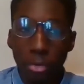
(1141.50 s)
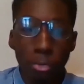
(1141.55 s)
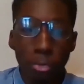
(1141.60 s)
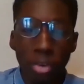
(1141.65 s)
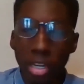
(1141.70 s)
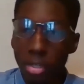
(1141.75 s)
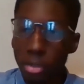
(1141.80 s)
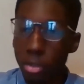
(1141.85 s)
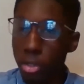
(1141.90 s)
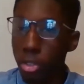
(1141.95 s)
and all
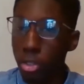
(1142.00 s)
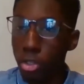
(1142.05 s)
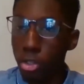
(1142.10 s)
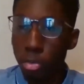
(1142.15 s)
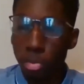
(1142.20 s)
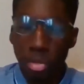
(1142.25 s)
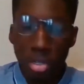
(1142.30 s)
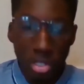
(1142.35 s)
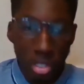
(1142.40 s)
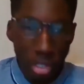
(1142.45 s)
that, these
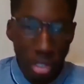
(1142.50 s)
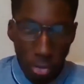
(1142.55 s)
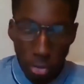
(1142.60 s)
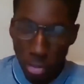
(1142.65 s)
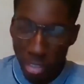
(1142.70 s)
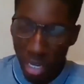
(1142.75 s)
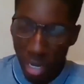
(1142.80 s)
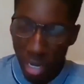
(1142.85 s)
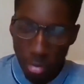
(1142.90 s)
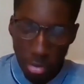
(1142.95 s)
stupid
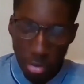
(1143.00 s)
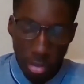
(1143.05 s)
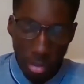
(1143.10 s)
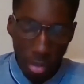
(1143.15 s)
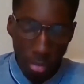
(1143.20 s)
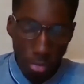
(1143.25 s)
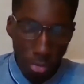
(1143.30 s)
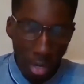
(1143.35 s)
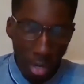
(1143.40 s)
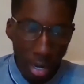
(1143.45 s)
stereotypes and
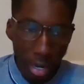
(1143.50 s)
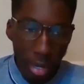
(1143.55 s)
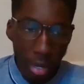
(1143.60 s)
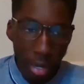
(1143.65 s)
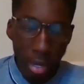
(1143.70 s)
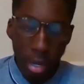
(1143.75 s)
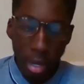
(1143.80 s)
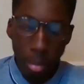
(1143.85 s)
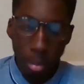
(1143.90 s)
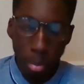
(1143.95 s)
stuff, right?
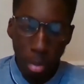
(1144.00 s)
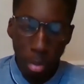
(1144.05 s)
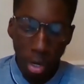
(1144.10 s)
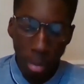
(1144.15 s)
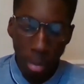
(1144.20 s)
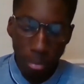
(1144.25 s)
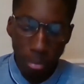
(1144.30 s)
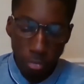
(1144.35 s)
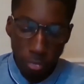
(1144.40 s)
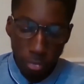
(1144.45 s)

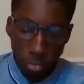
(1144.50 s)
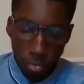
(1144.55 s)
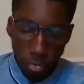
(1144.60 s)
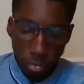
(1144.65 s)
But